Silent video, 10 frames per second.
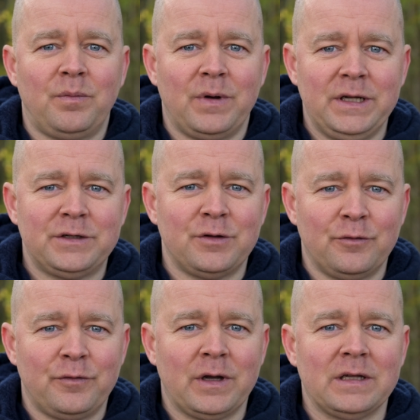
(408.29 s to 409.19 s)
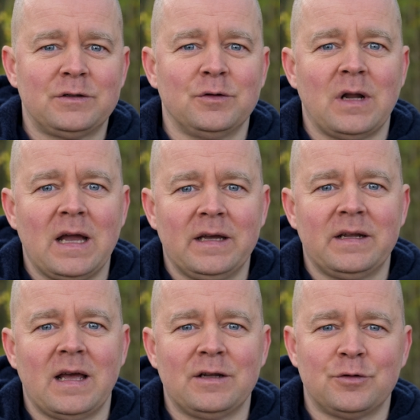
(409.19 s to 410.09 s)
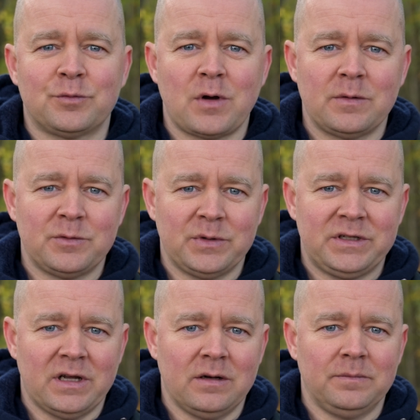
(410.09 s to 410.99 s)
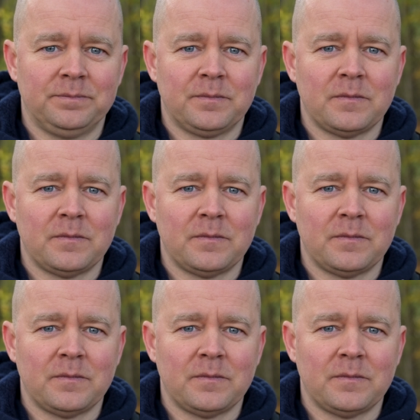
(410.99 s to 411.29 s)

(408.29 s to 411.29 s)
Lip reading: please don't forget to like it and subscribe to my channel.